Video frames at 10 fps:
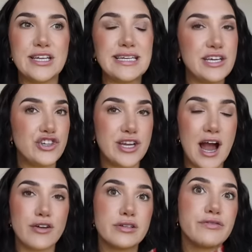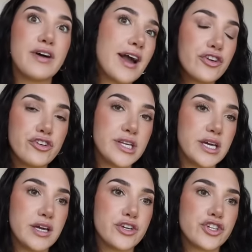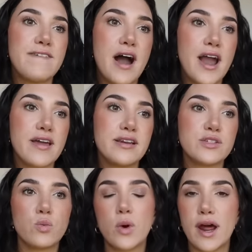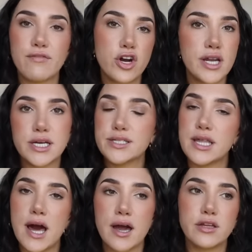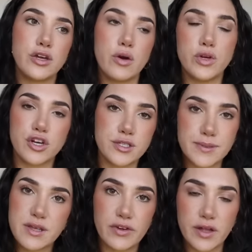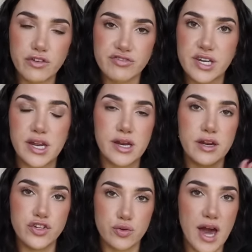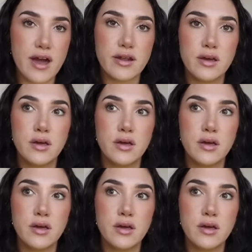to niche down, to find your niche, find whatever it is that you know you're specifically interested in and do that.